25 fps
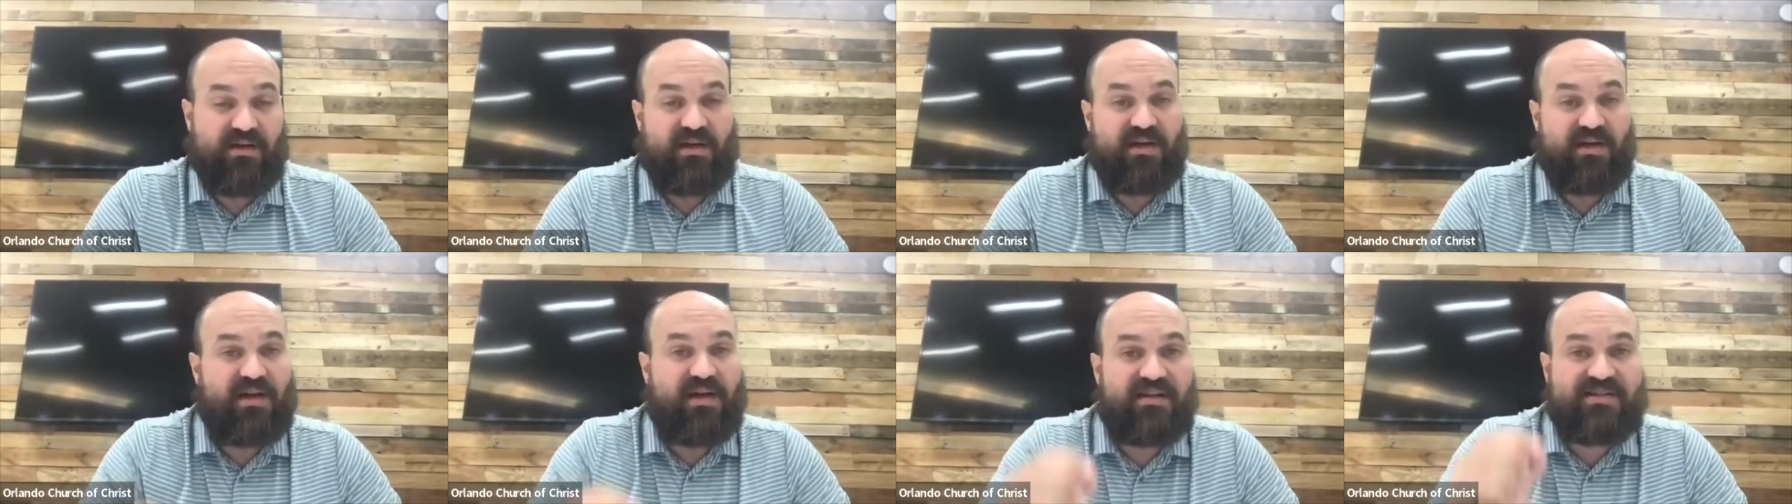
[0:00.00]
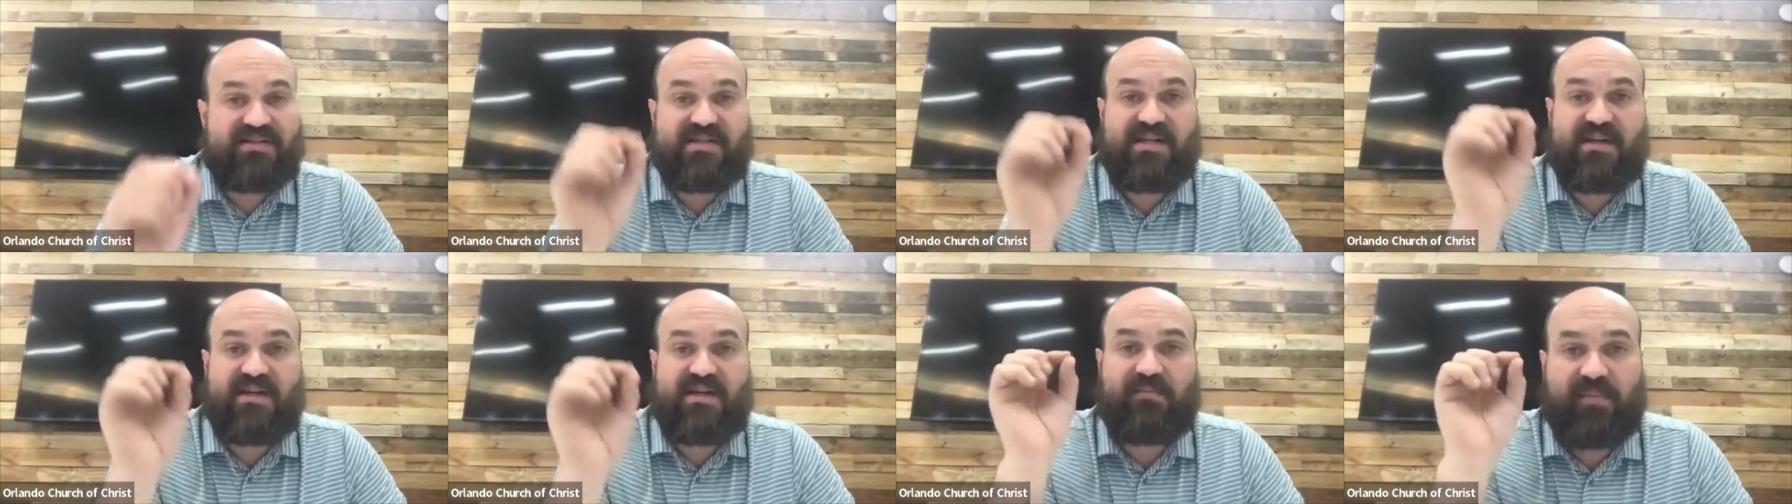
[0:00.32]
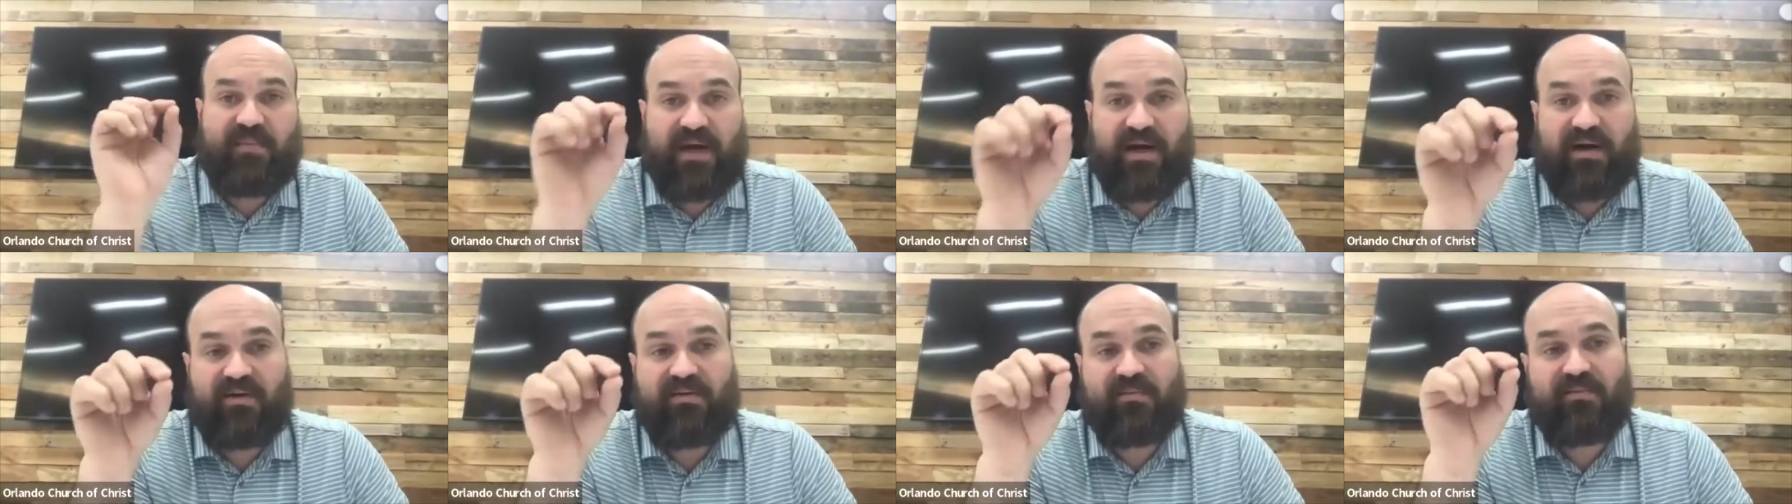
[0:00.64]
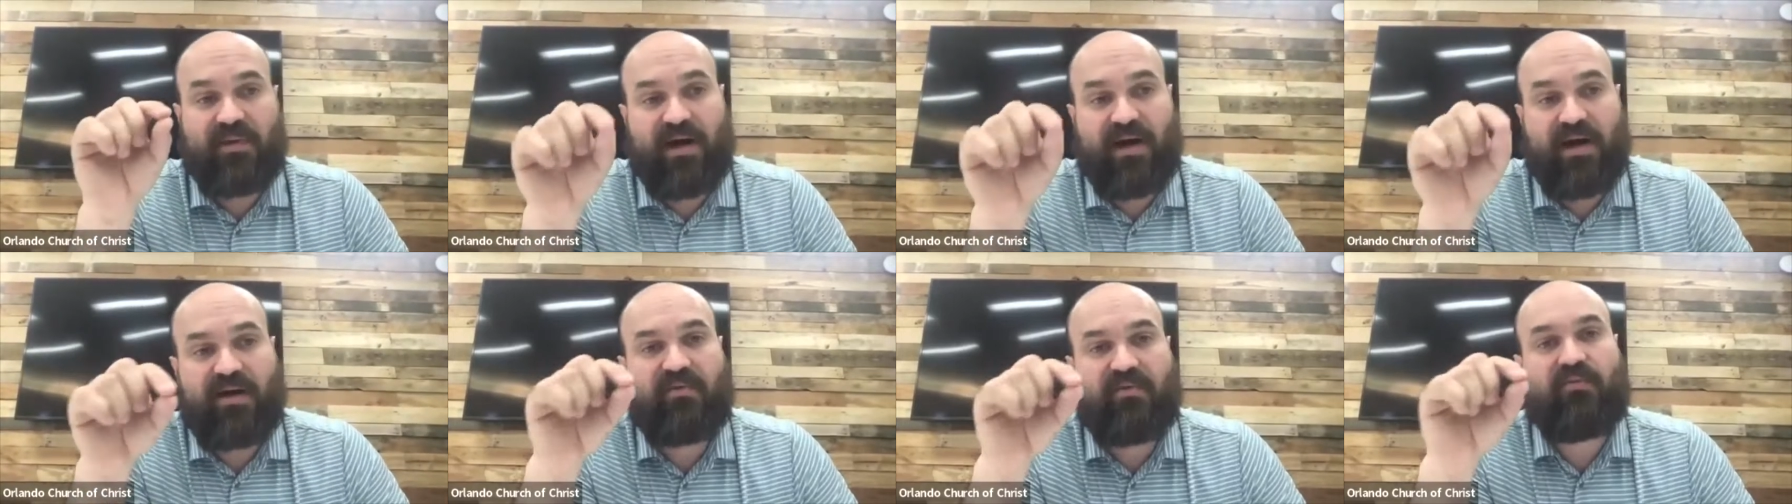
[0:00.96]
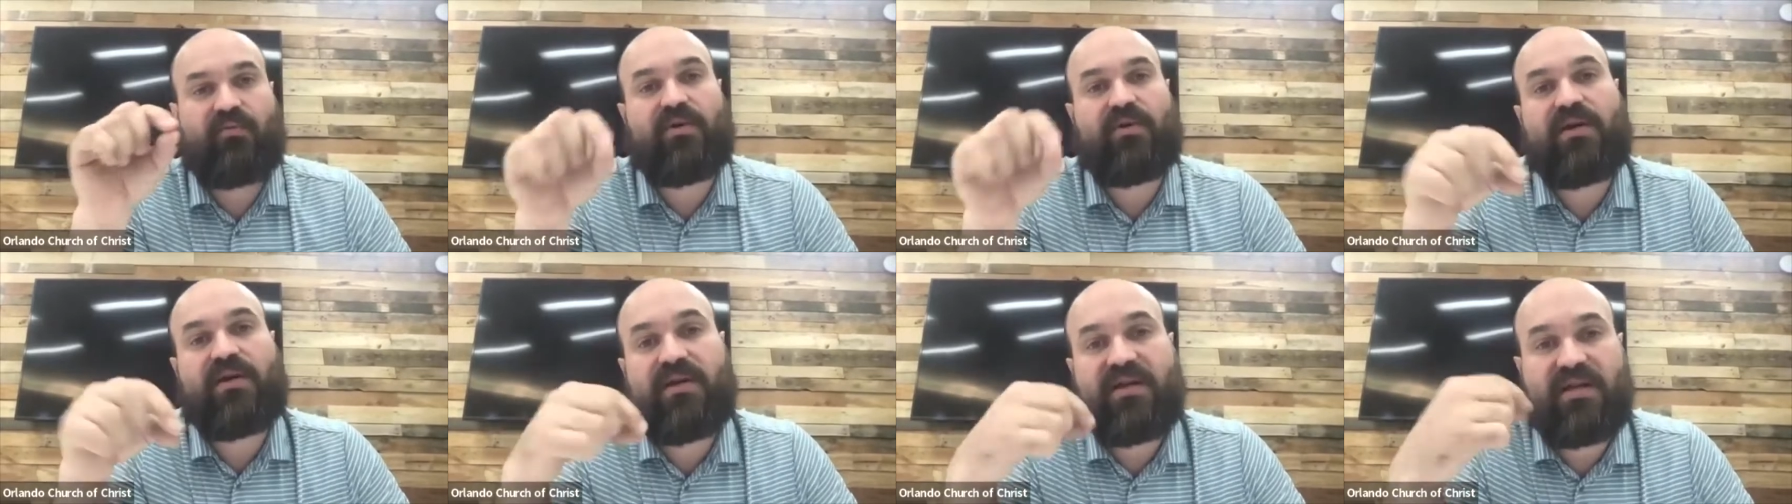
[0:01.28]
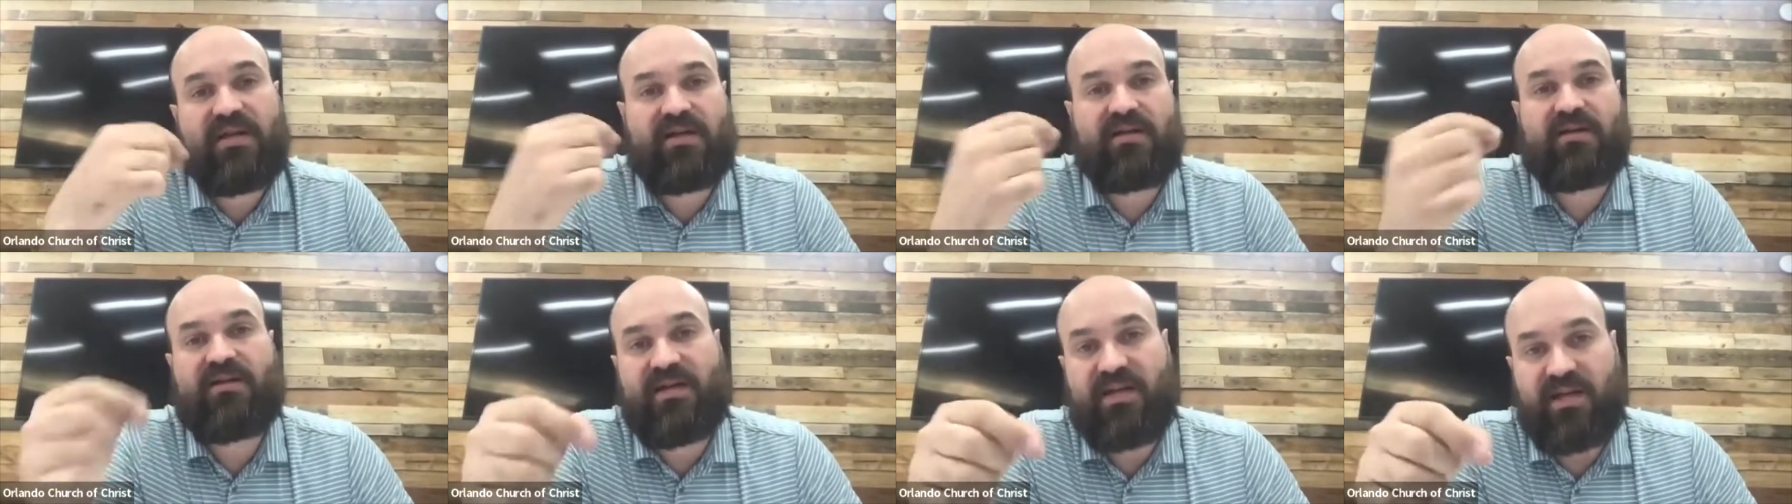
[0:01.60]
And I'll say bound by
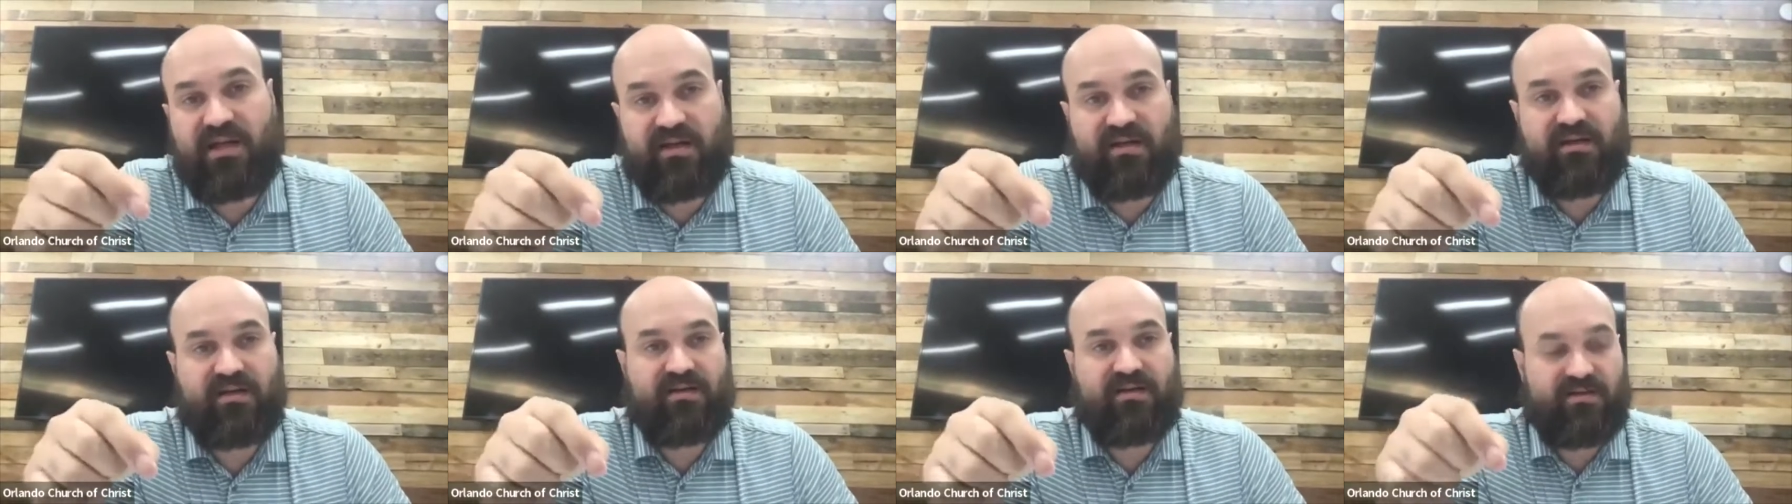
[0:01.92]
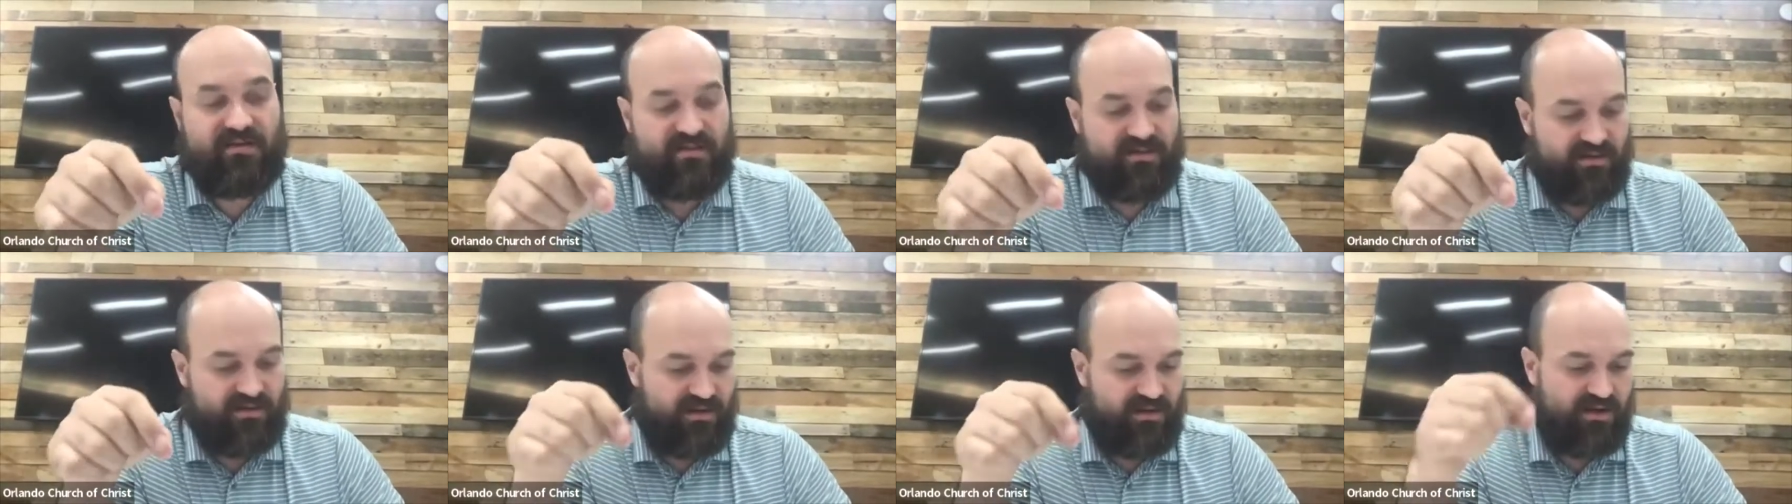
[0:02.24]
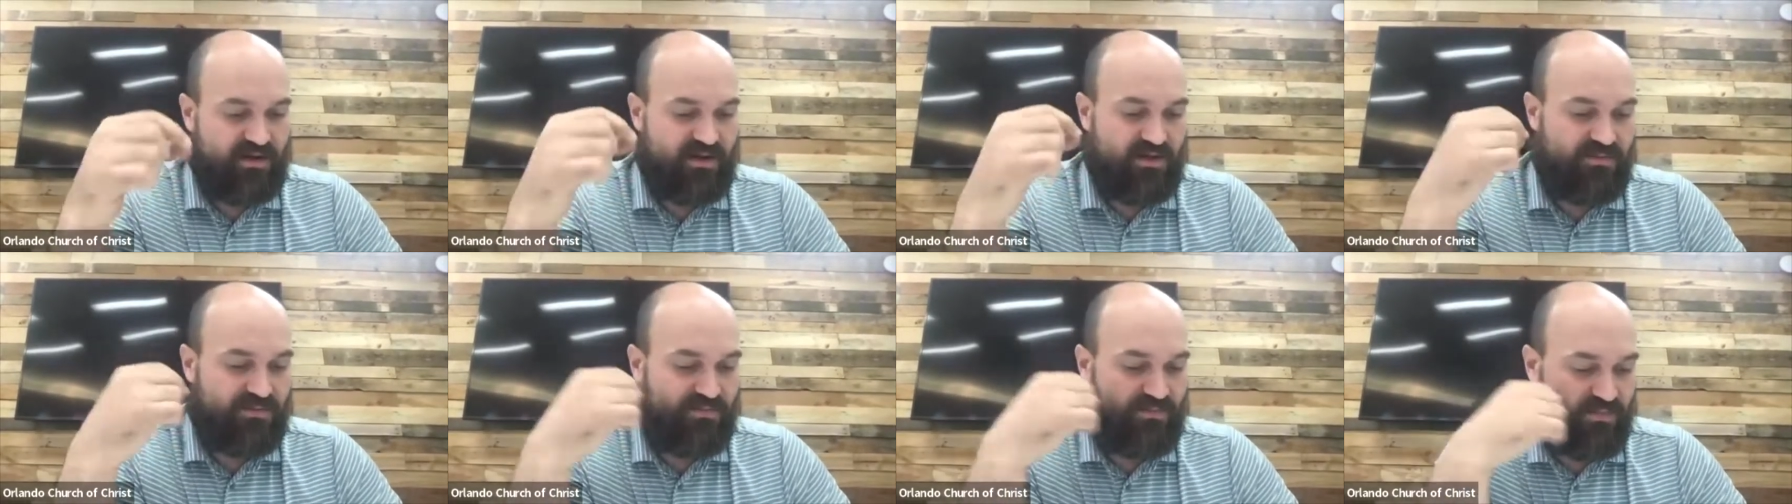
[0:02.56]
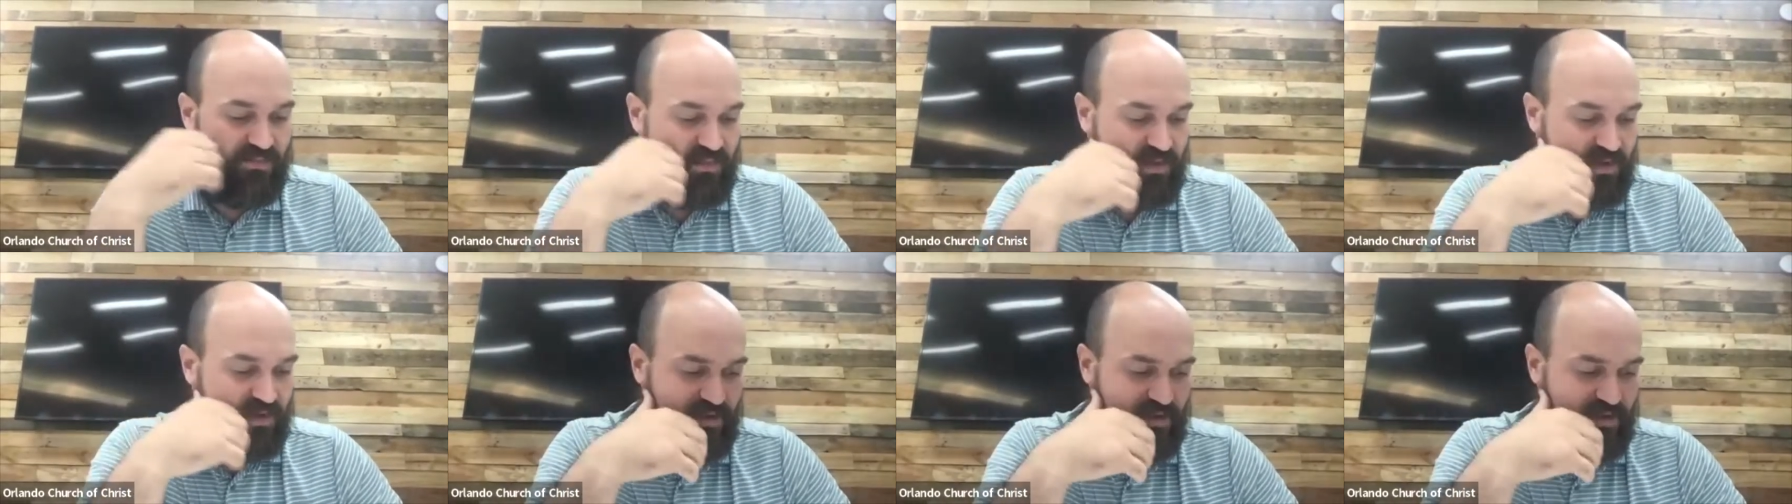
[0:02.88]
willingly. Um,